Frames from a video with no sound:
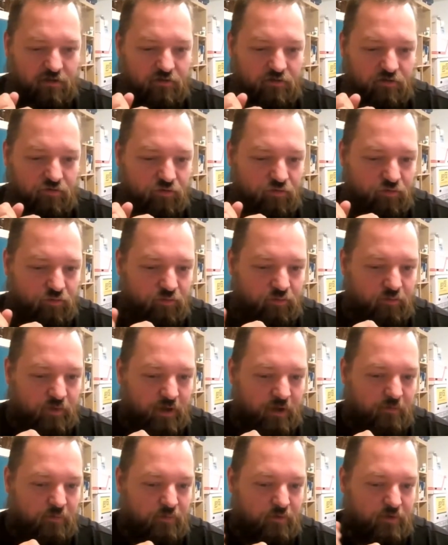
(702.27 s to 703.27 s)
to
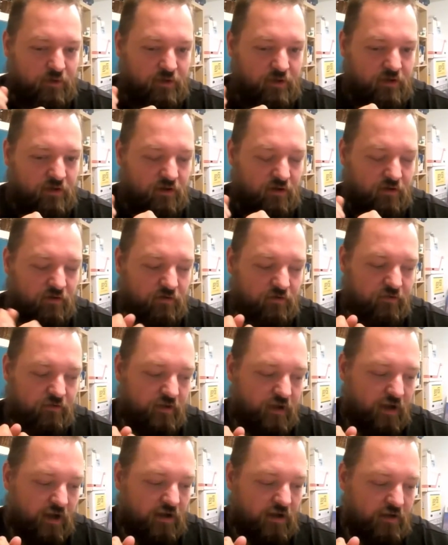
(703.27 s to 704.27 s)
maybe
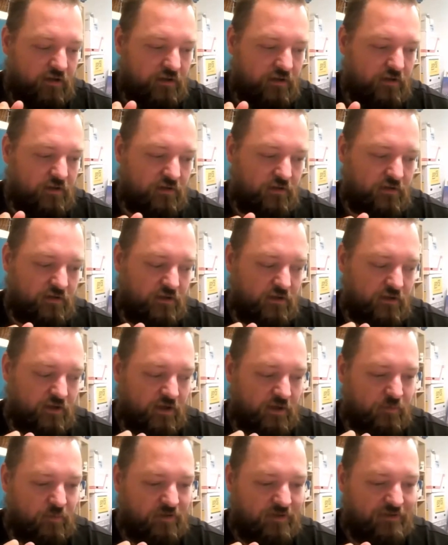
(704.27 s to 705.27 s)
understand the
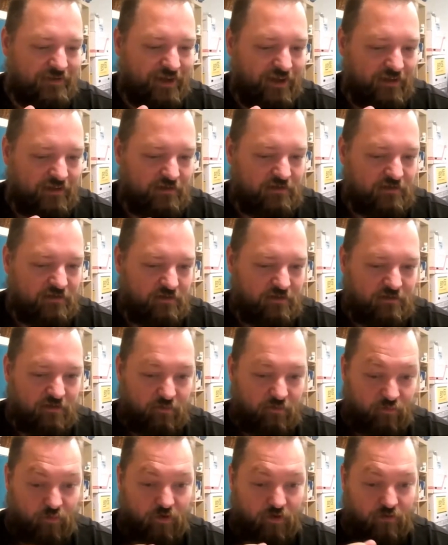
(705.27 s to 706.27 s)
limitations
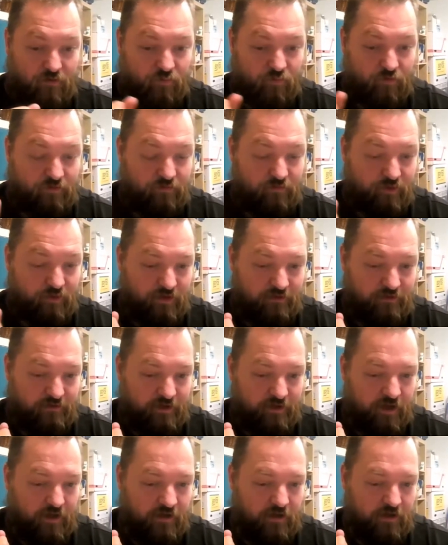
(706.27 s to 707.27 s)
of what was being
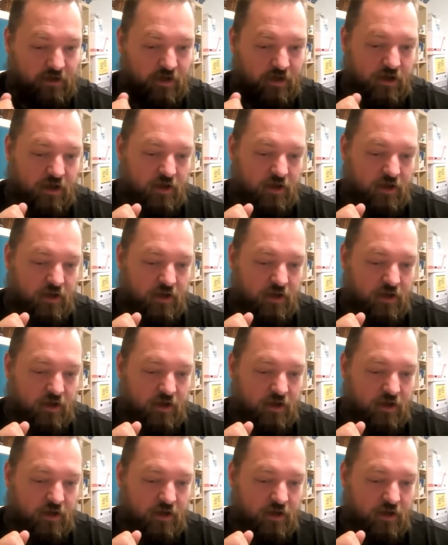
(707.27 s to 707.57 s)
said.